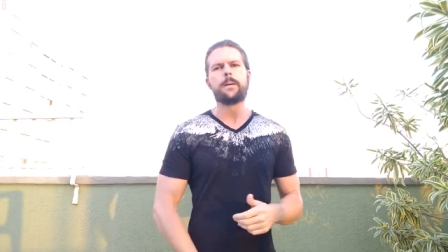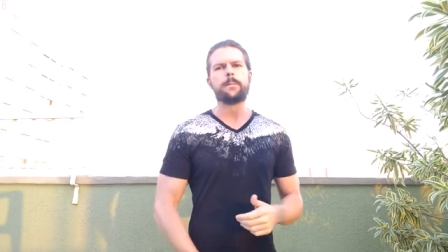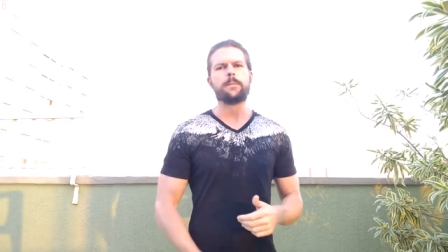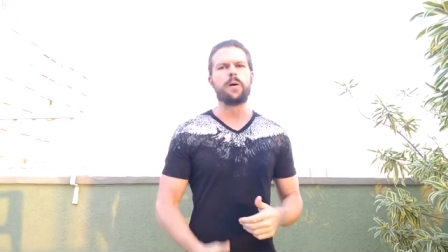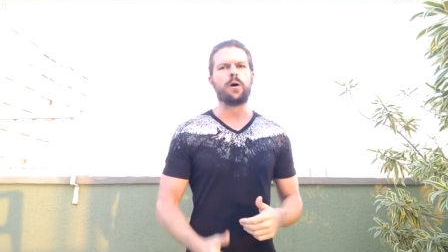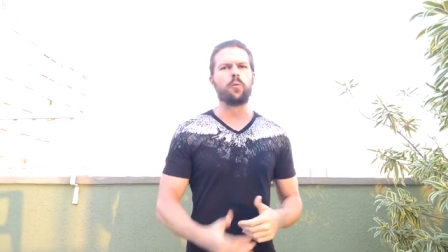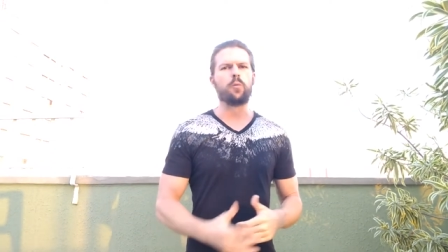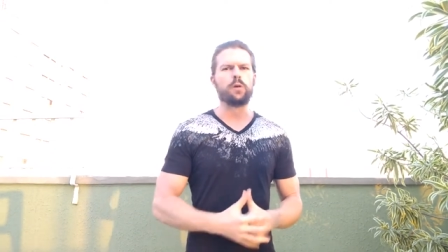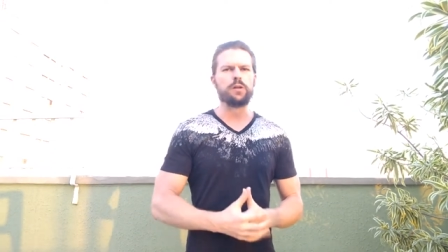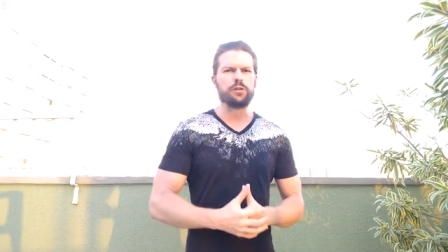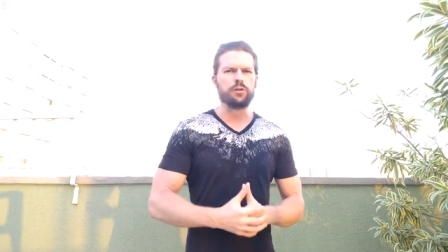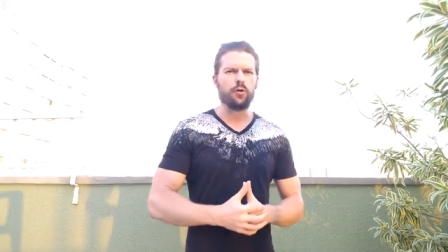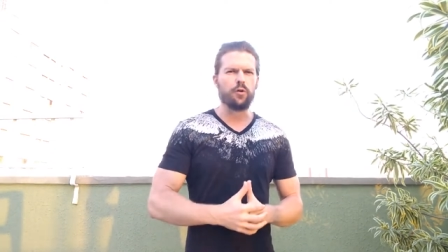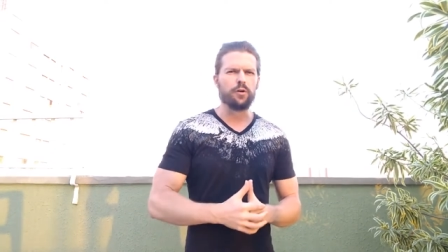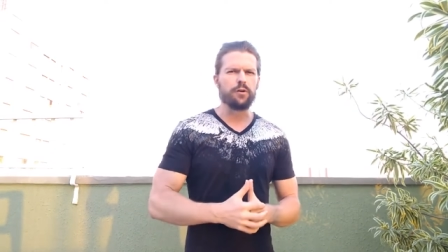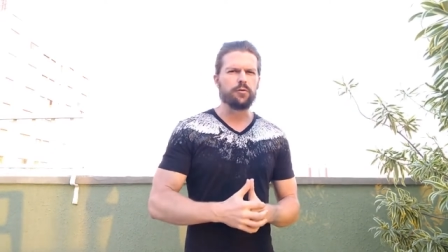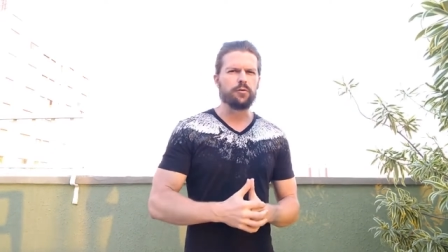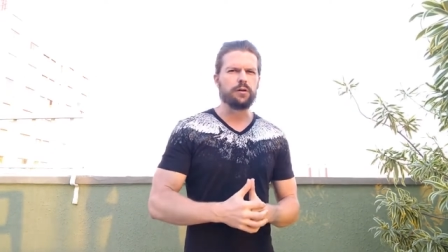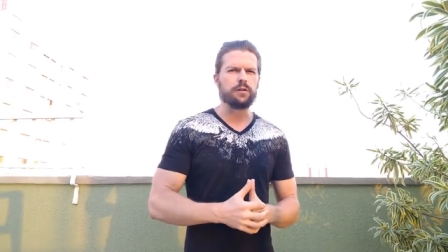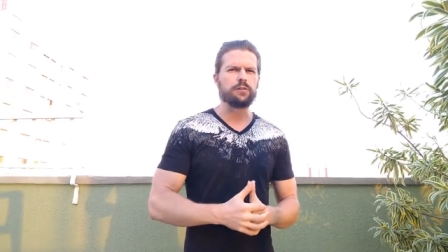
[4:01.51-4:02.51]
But what you're
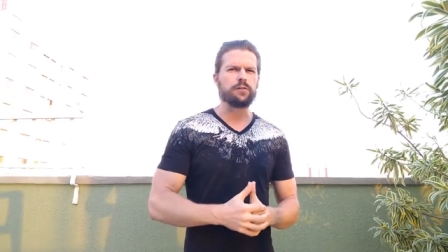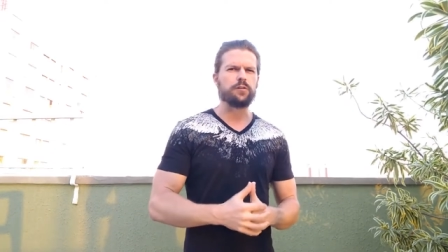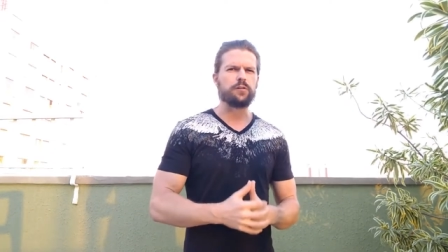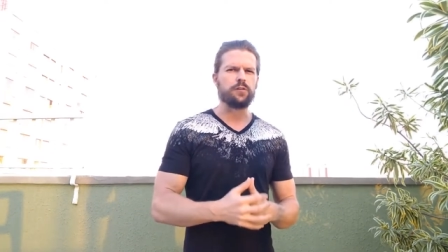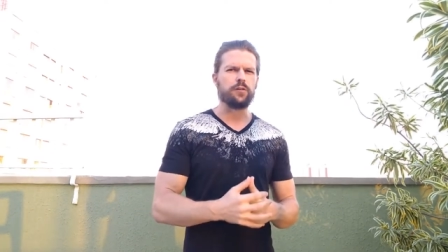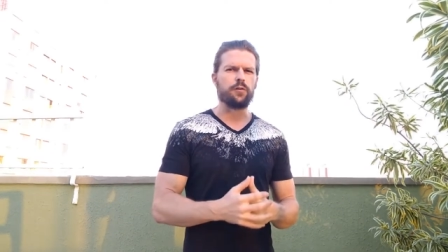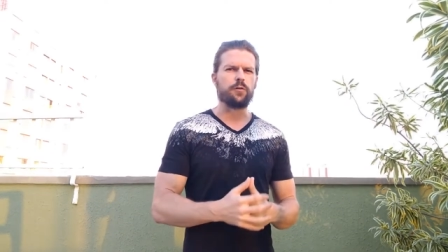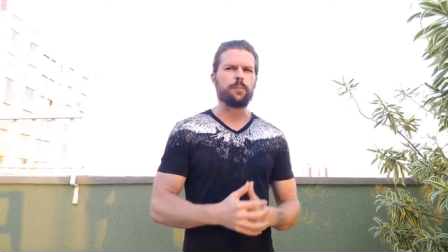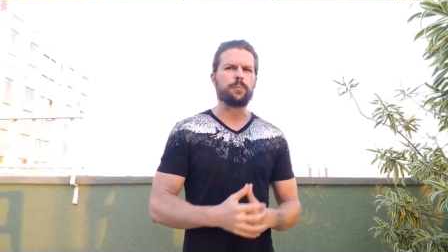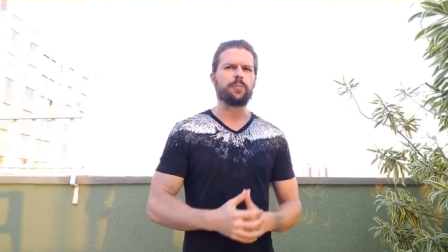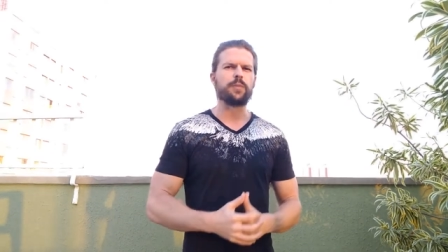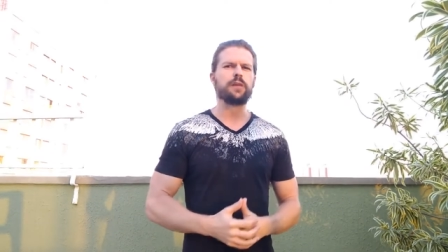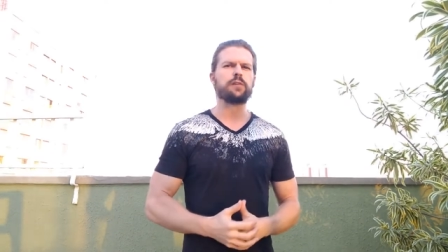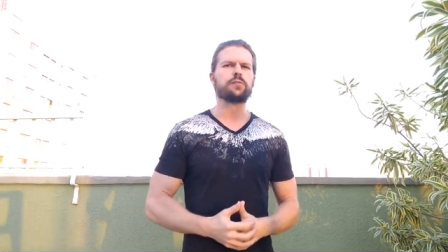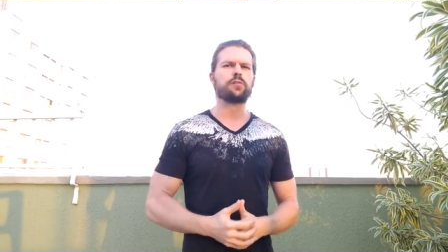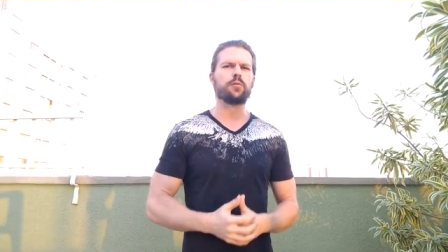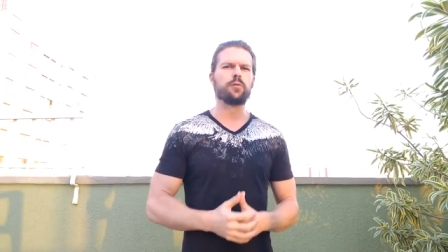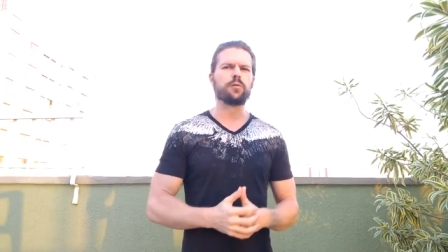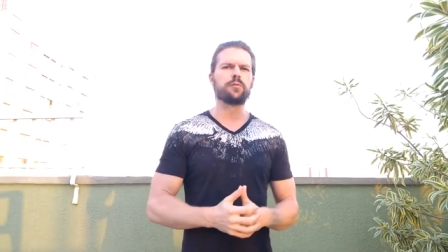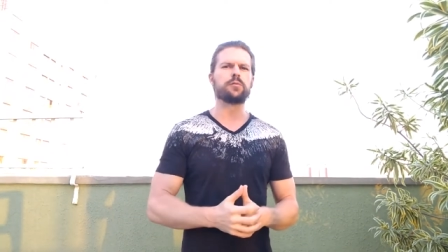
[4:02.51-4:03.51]
going to do is
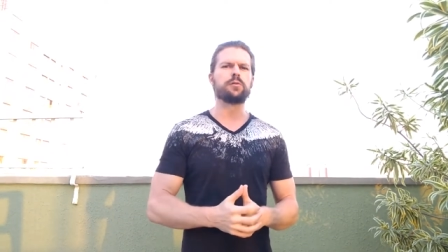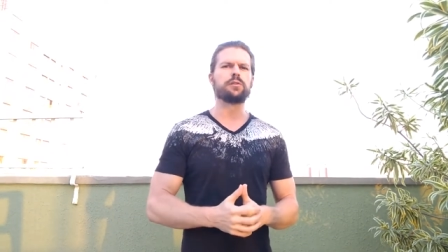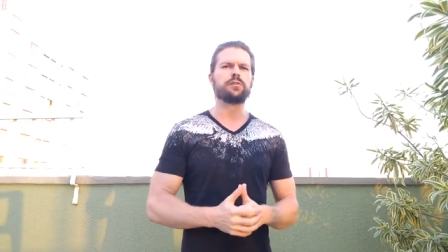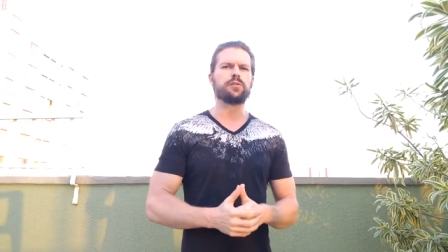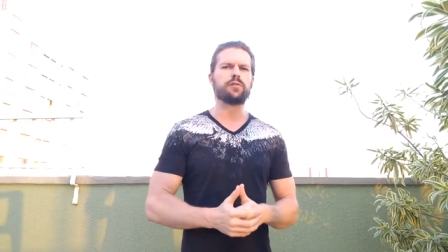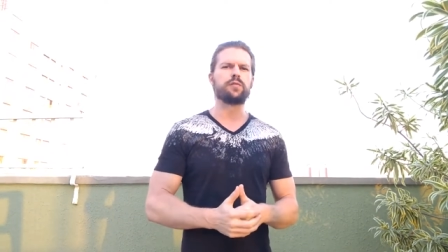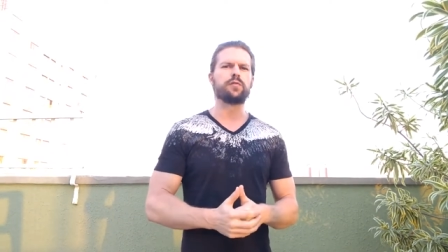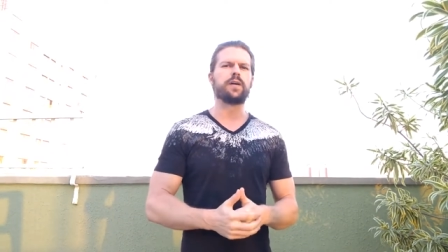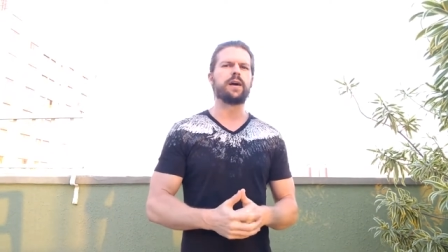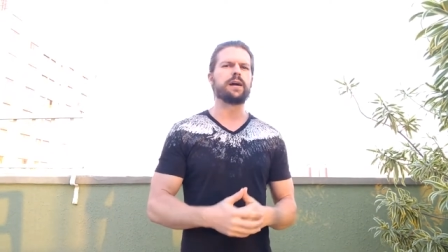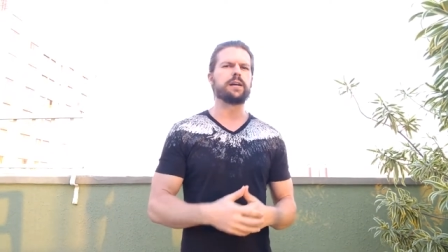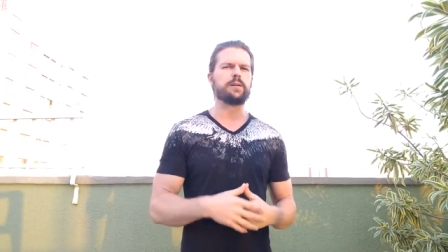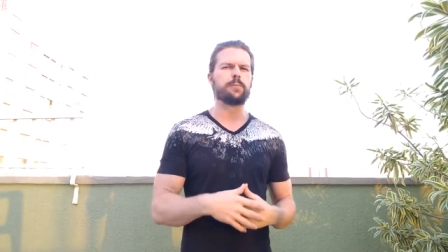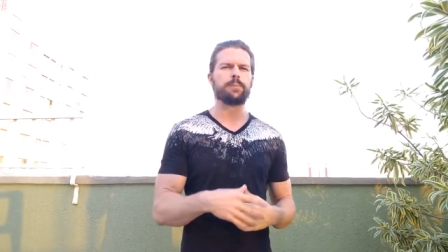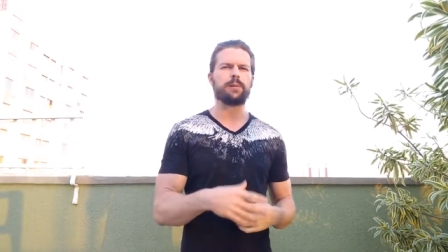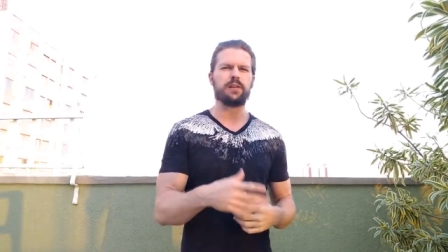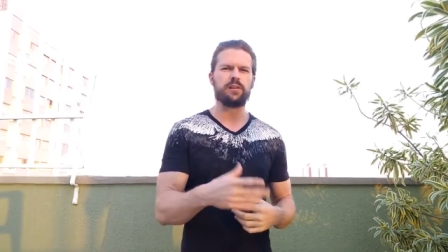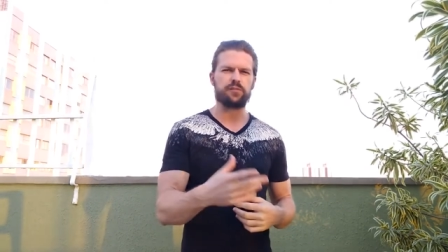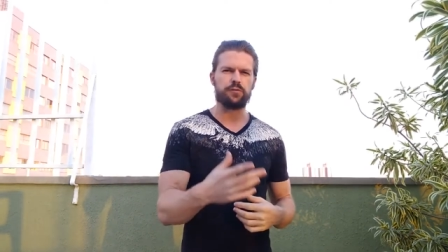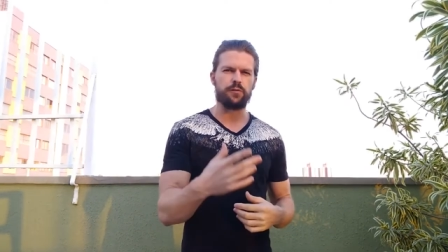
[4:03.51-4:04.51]
you're going to find a
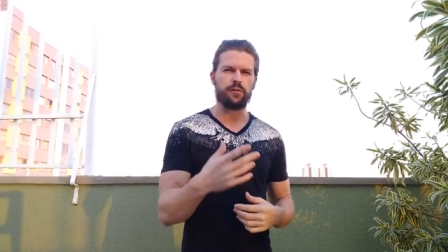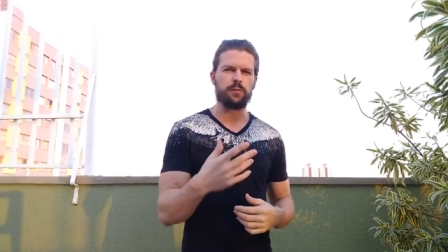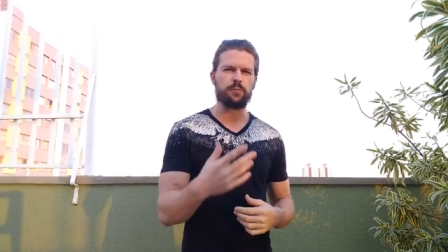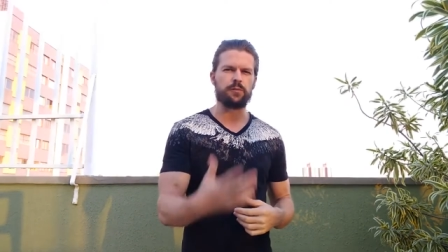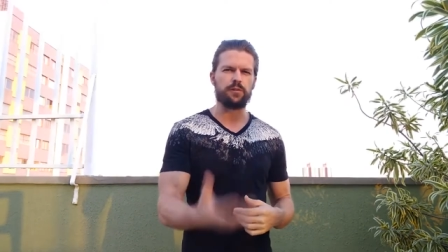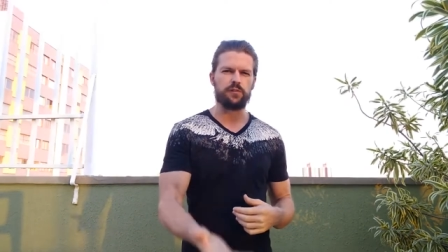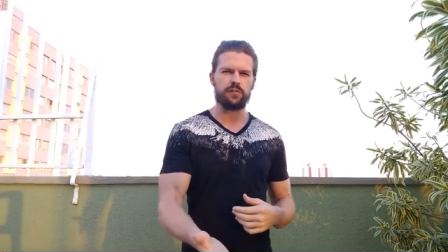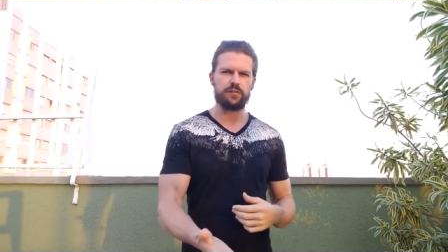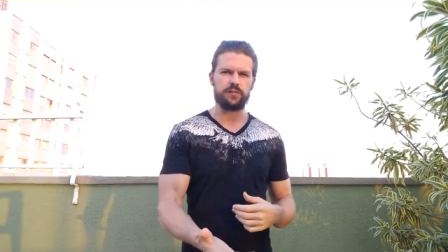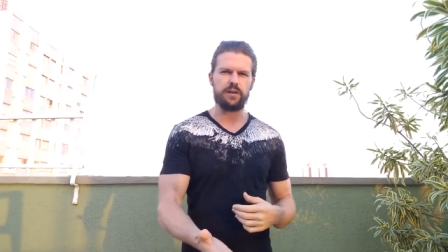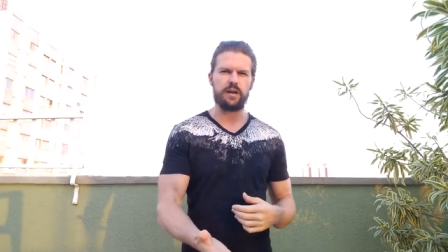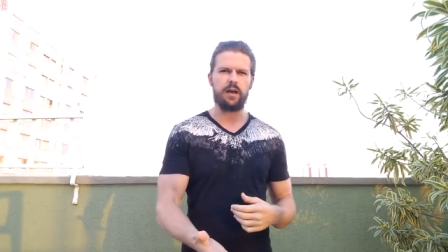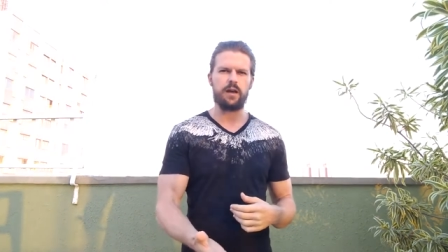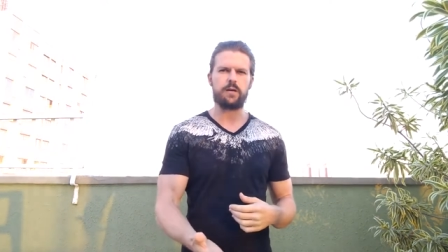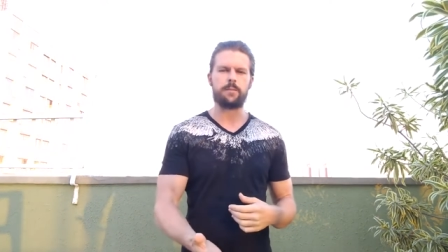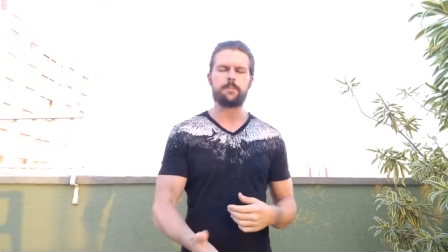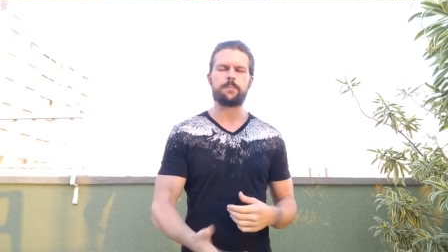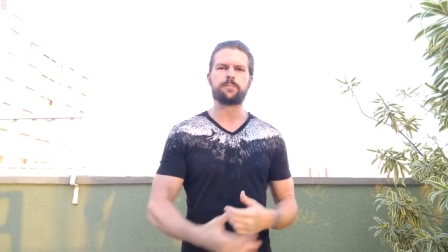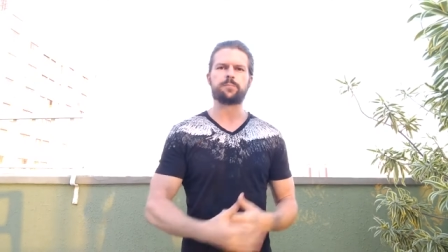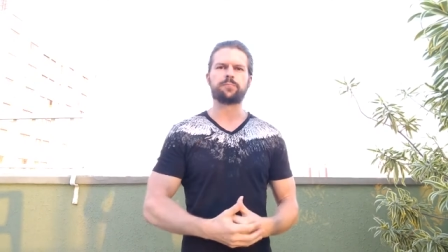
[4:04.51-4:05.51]
place for them to stay,
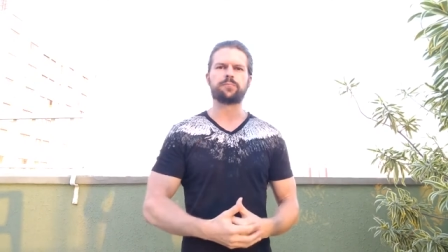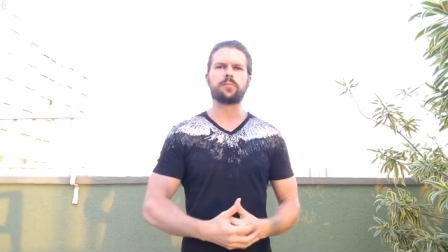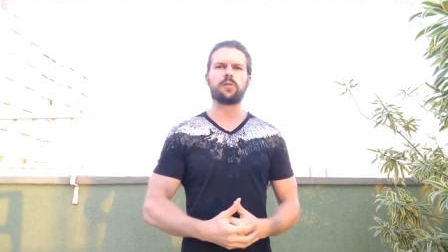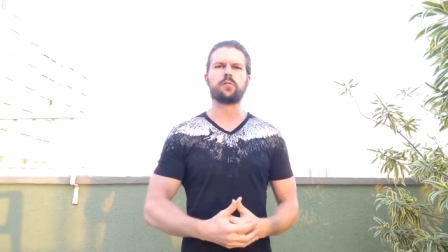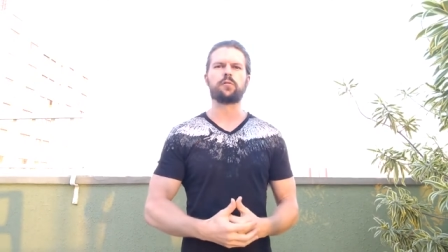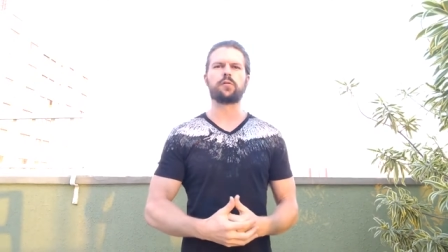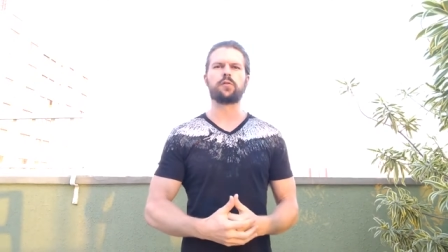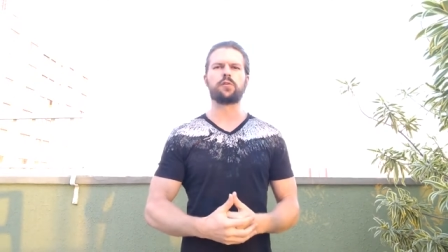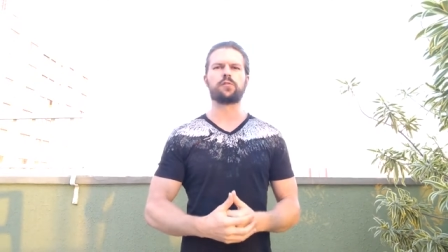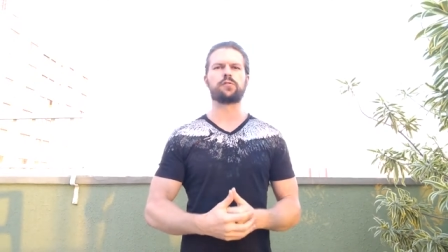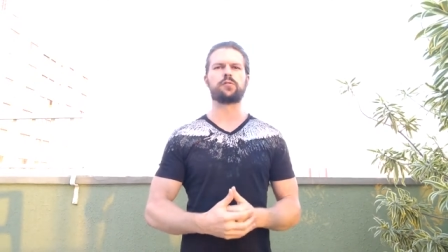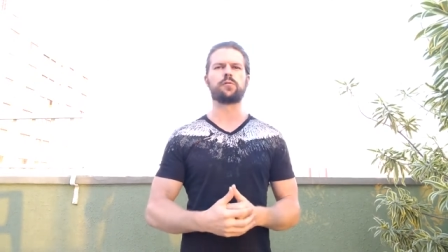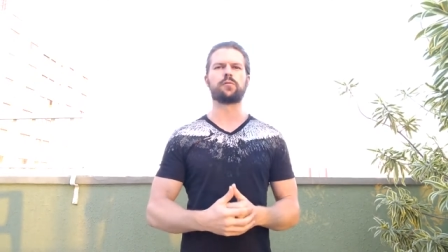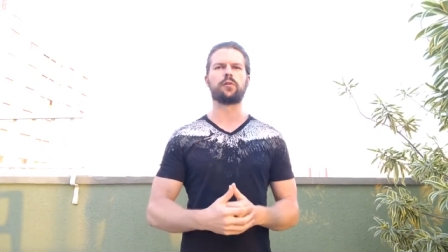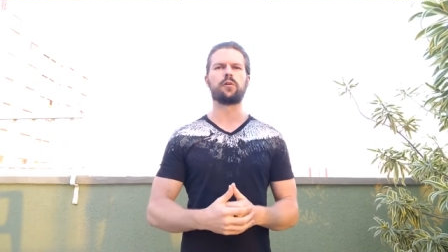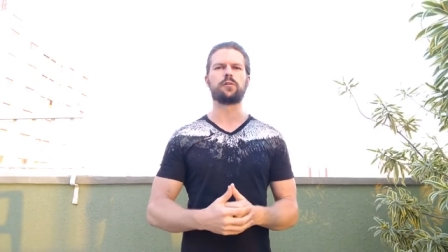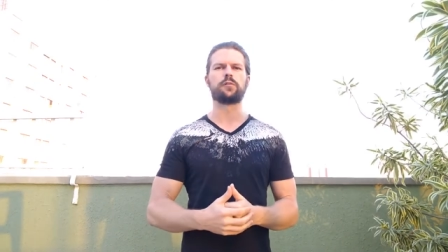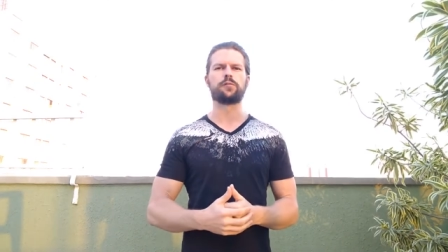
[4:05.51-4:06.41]
first of all.